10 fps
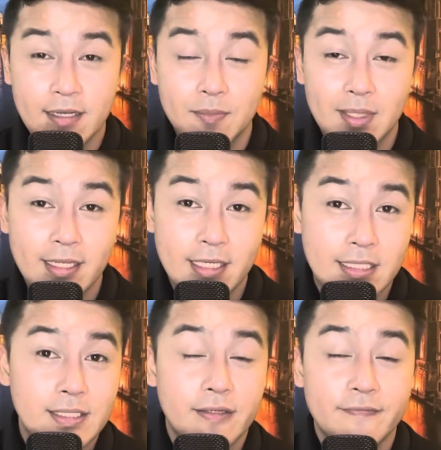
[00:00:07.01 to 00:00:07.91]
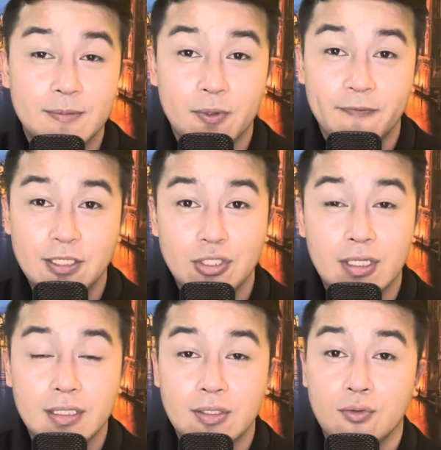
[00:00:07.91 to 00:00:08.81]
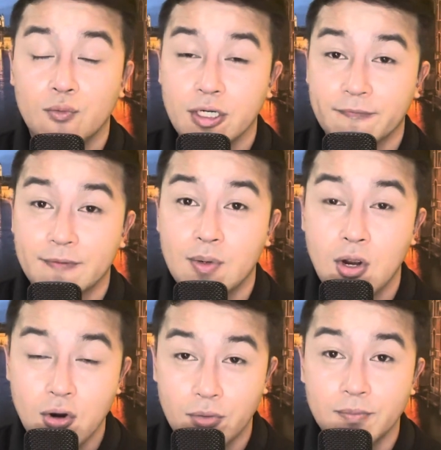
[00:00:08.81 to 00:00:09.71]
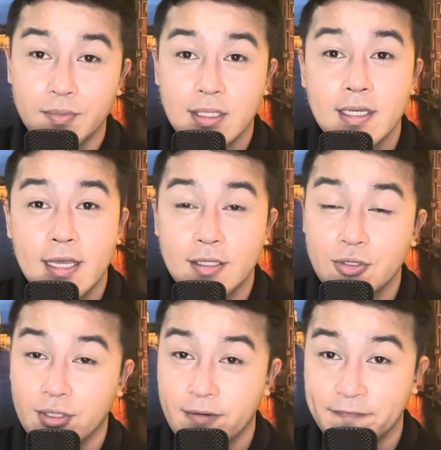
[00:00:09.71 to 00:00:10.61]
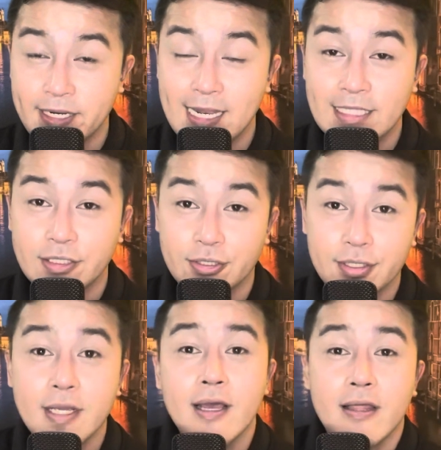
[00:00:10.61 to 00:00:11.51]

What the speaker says: have clinics, service professionals, or work from home, and you are a freelancer?